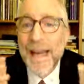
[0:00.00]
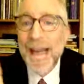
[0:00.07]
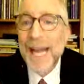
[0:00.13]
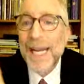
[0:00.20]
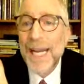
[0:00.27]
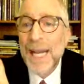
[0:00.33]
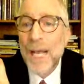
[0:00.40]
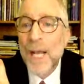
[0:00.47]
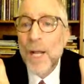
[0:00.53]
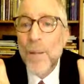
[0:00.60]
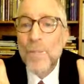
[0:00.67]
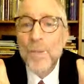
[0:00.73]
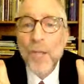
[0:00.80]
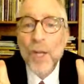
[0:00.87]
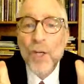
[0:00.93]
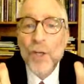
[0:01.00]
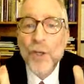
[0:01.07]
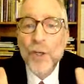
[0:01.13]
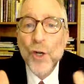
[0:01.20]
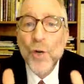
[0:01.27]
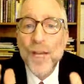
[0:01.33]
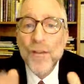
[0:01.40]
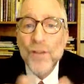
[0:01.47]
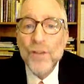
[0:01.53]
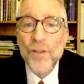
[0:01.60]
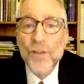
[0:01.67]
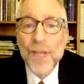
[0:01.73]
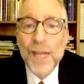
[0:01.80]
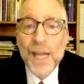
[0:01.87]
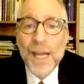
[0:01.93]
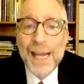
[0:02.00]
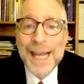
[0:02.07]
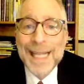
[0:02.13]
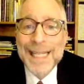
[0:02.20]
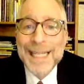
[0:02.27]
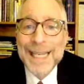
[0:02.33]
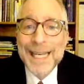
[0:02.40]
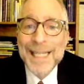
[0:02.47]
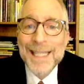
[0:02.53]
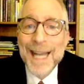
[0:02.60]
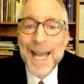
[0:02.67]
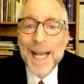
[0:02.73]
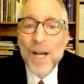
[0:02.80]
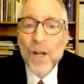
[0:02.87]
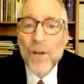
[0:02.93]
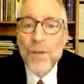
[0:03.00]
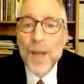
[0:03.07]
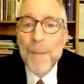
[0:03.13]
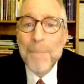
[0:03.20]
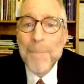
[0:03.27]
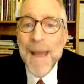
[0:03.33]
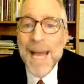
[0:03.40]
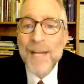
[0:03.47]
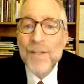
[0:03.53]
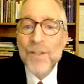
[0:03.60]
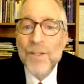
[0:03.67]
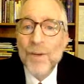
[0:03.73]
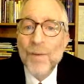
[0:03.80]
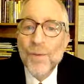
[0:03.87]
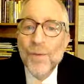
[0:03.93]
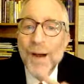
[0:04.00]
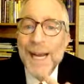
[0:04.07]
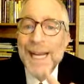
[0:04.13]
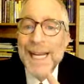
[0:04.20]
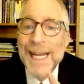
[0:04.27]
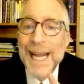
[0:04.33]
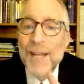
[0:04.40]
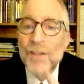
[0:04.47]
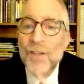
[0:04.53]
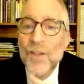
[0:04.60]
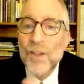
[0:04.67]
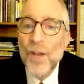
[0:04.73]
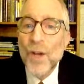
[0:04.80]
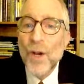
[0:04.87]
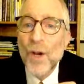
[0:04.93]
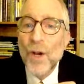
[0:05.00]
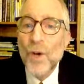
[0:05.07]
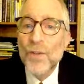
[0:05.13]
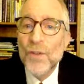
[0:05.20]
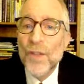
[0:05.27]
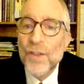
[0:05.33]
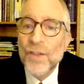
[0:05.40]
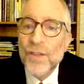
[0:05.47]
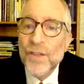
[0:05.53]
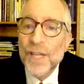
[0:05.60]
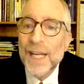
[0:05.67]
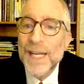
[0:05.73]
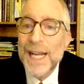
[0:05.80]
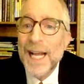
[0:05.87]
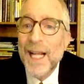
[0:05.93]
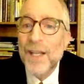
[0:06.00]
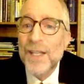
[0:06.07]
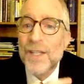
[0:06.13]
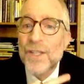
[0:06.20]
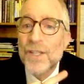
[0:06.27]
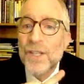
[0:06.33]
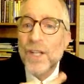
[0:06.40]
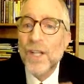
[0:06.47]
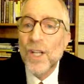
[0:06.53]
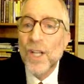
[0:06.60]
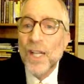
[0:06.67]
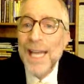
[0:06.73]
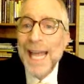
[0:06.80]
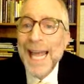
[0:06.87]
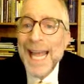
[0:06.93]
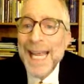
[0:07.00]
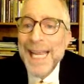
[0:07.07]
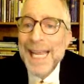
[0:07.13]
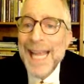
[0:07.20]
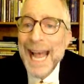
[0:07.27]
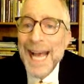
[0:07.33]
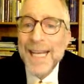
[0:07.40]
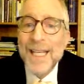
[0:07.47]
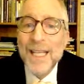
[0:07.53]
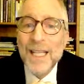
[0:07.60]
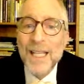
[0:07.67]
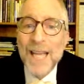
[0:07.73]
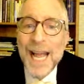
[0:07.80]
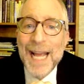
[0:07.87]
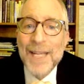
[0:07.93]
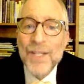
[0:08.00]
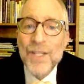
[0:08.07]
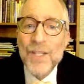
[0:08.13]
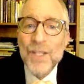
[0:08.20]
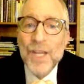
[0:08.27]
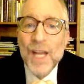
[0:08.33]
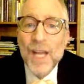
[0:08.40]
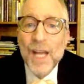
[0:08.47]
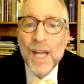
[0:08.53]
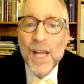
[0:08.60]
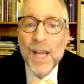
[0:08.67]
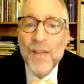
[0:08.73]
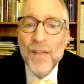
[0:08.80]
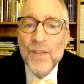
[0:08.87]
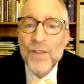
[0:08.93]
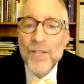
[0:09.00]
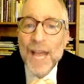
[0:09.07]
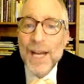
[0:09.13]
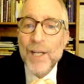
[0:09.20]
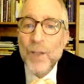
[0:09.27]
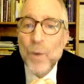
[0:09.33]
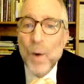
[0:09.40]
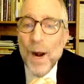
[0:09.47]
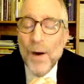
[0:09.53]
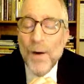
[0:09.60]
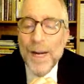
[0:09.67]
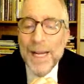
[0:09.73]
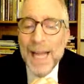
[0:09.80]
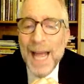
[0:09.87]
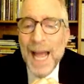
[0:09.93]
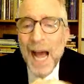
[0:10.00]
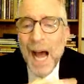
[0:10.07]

Then Judas detailed men to fight against those in the citadel until he had cleansed the sanctuary.